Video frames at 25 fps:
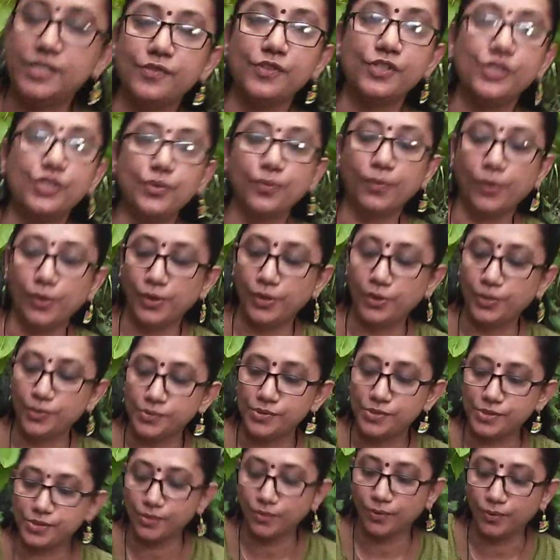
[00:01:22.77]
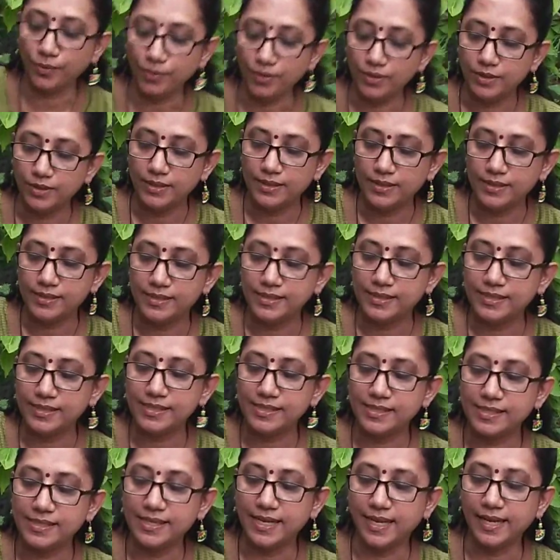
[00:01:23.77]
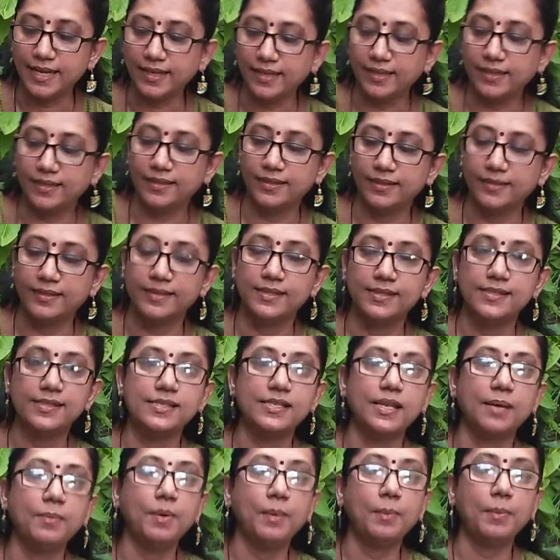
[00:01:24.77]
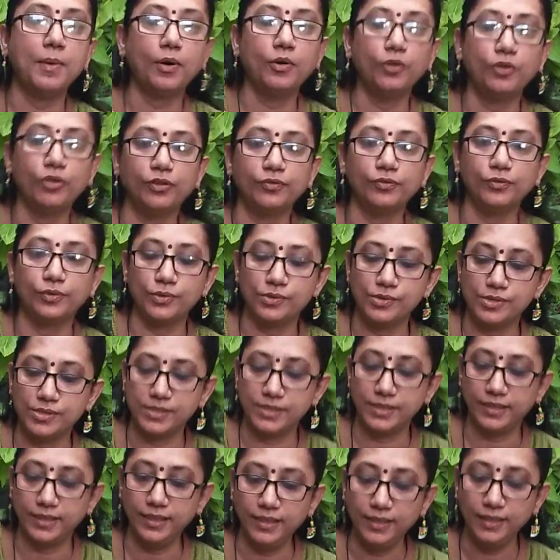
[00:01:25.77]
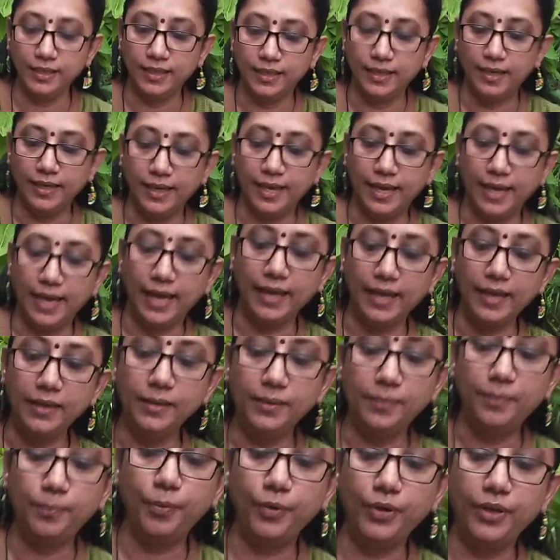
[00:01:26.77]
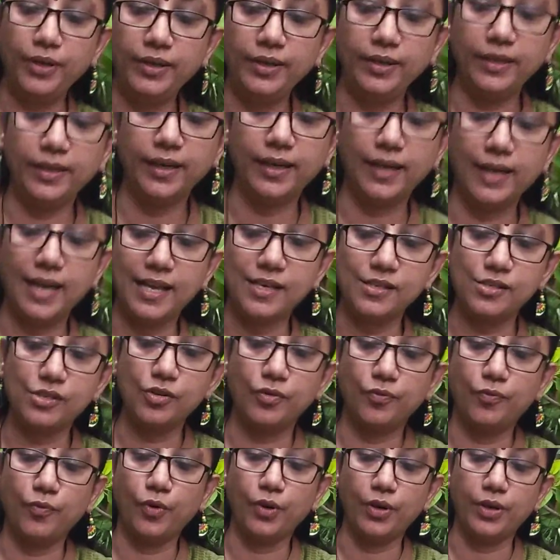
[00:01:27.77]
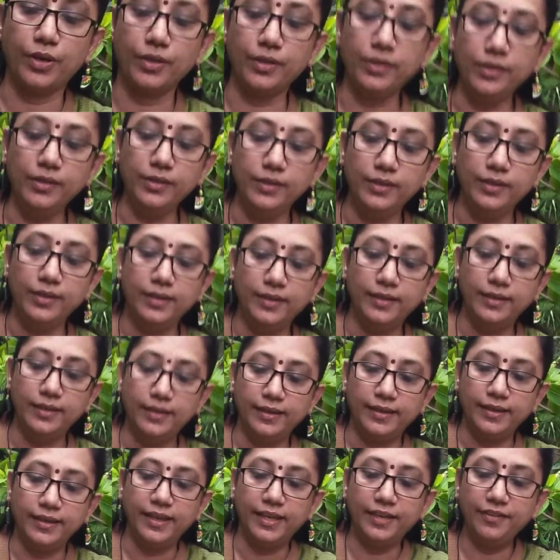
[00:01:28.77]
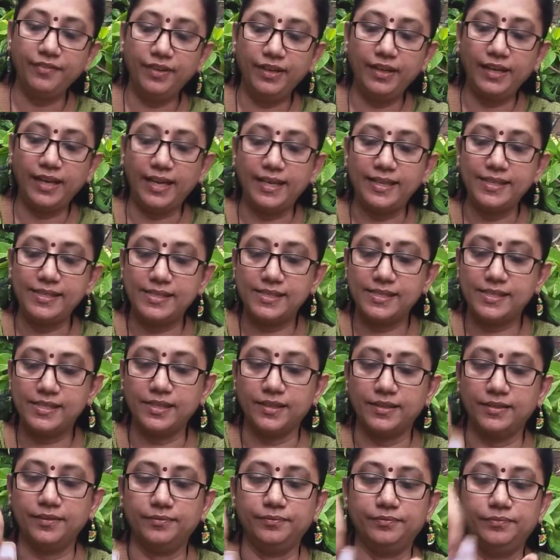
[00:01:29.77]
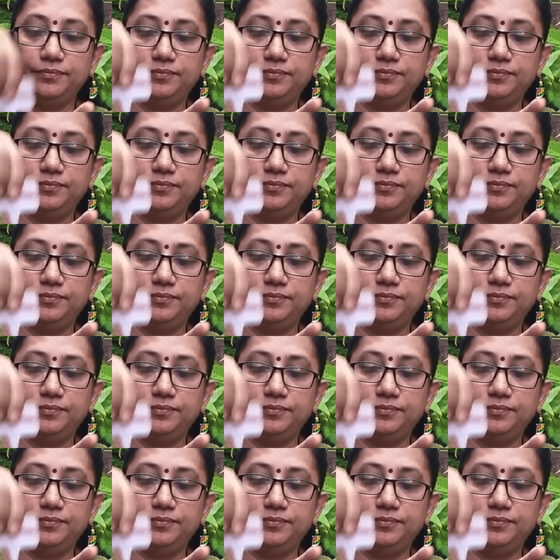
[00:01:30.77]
which you want to sow, just take some amount of those seeds and put it in a glass of water. Give a nice stir,